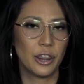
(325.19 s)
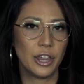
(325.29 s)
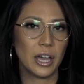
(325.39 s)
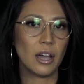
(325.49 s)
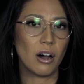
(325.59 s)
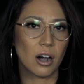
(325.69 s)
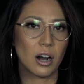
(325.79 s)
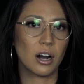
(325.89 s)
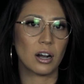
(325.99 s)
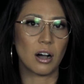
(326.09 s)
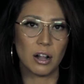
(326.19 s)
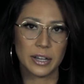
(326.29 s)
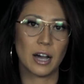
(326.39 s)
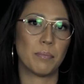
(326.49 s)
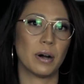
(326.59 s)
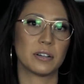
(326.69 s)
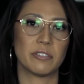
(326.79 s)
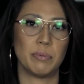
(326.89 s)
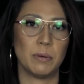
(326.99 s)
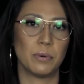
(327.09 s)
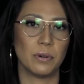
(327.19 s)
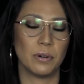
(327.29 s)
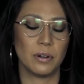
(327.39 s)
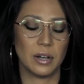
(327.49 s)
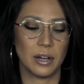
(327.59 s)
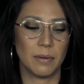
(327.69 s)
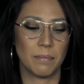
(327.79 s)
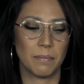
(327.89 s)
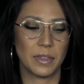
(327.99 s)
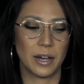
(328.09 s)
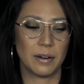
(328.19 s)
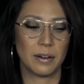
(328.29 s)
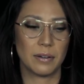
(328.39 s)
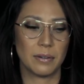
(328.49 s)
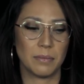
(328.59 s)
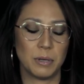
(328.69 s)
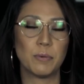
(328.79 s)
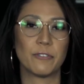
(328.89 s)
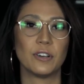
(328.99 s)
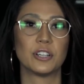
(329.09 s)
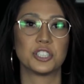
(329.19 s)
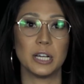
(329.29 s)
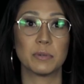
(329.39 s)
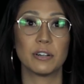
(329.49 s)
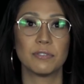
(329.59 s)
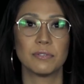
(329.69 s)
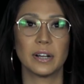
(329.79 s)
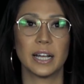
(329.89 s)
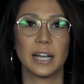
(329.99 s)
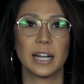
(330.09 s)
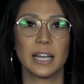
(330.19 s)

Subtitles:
They are calling out parts of people that people feel ashamed of, right?